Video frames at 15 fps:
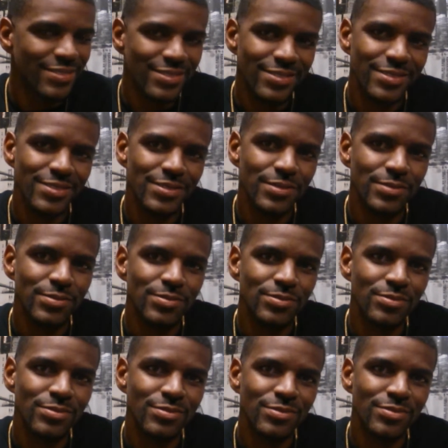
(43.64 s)

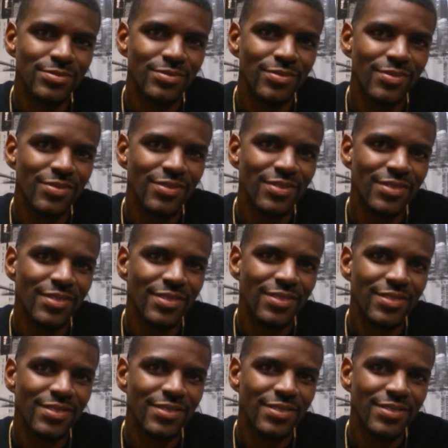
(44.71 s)

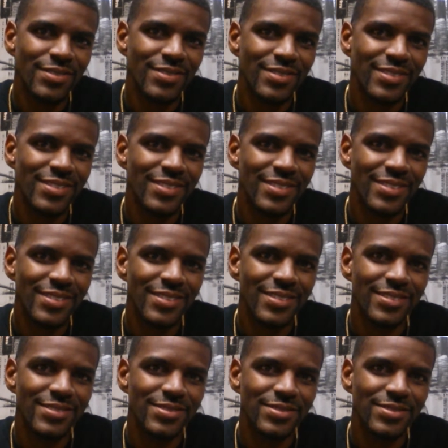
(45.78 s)
The person shown says nothing.